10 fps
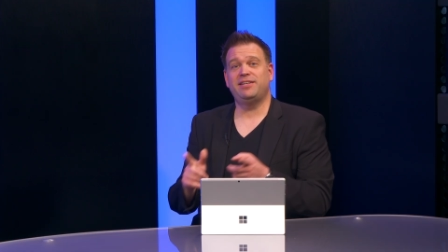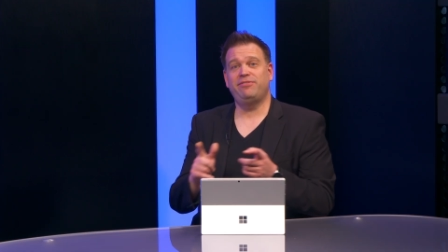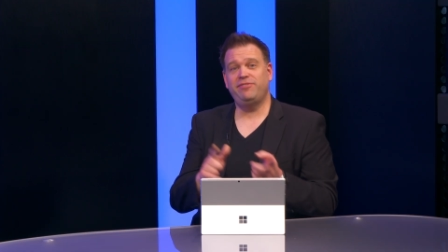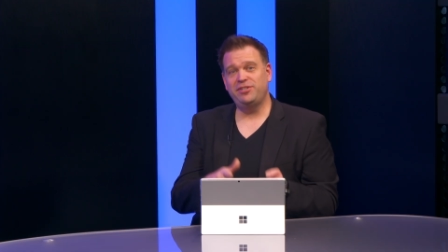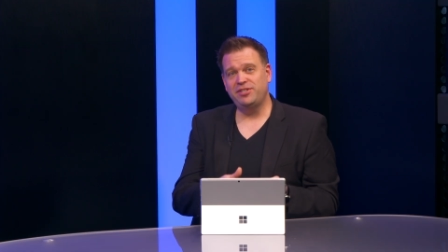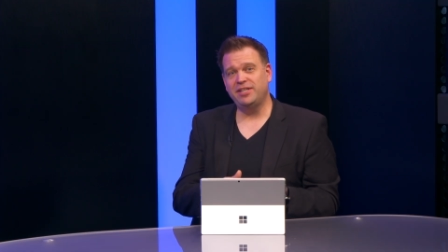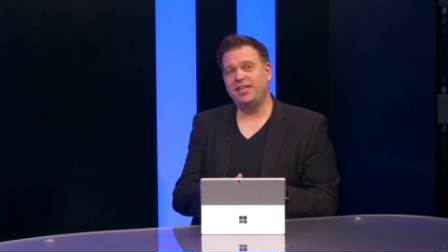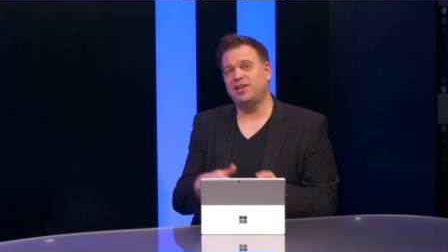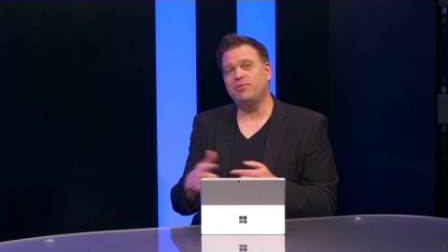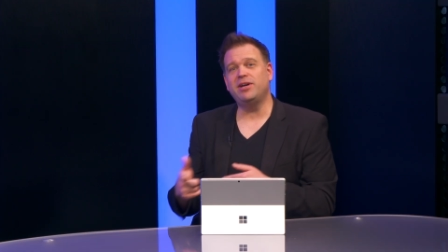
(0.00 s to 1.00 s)
efficiently
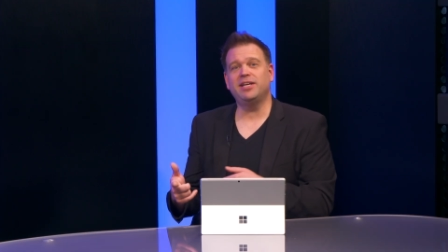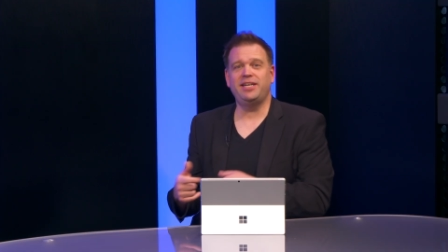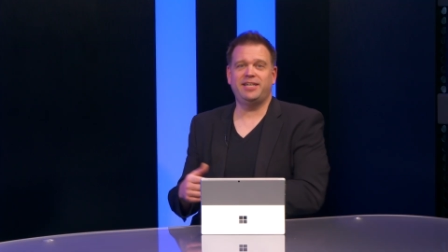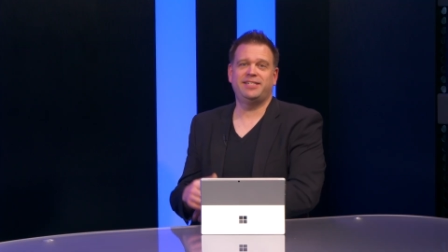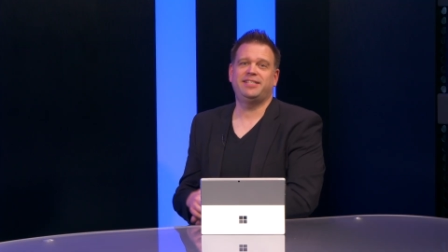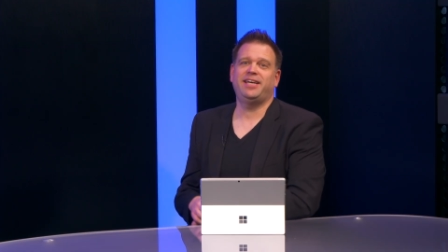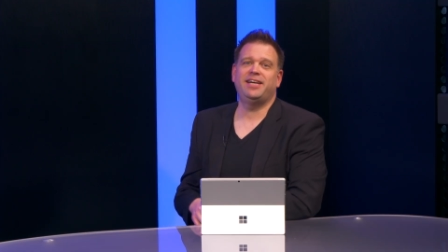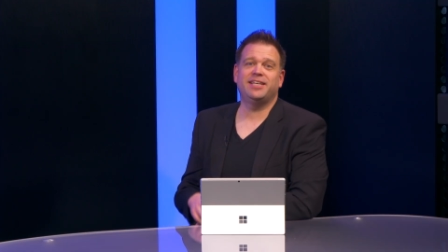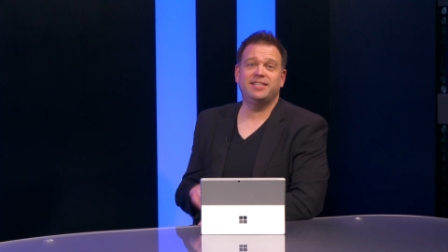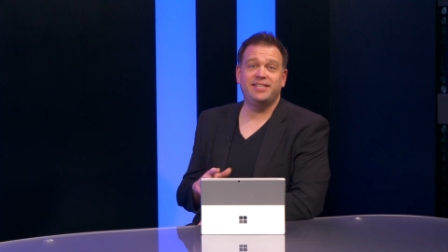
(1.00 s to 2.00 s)
at quality and
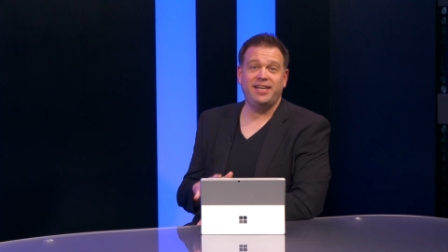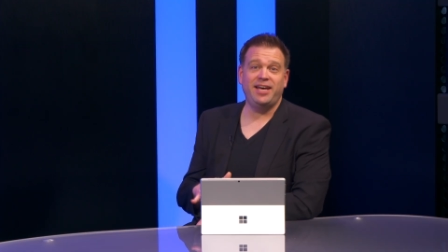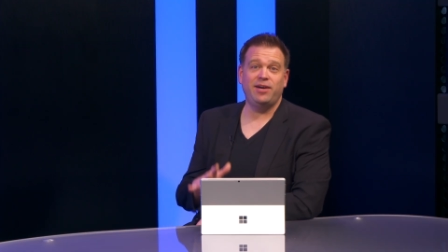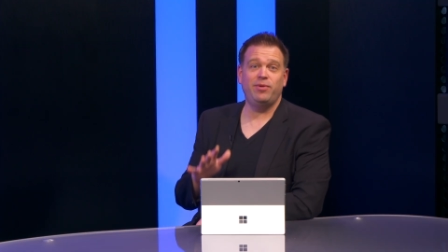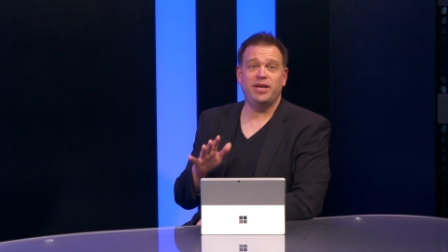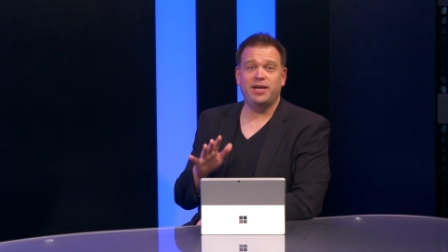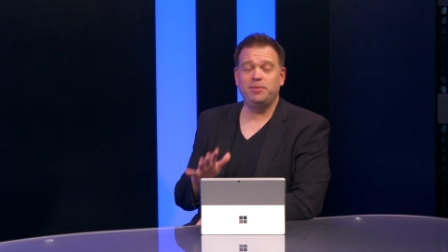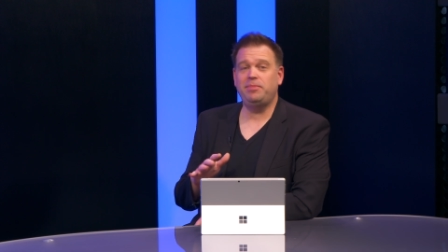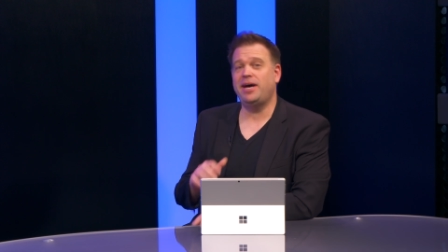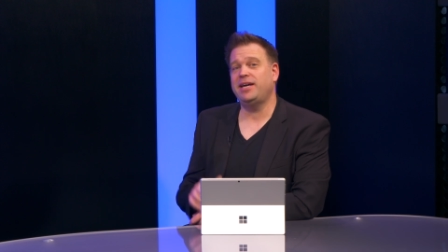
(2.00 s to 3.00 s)
scale, and today we
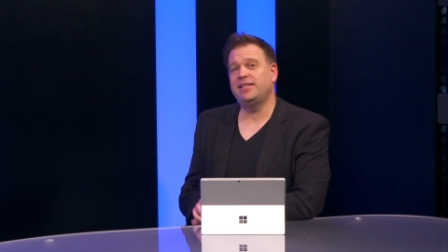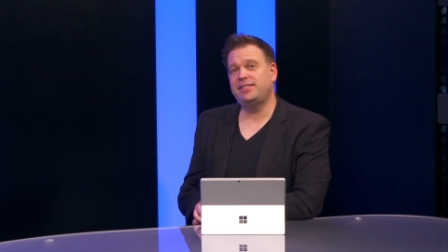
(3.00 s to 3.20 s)
unpack the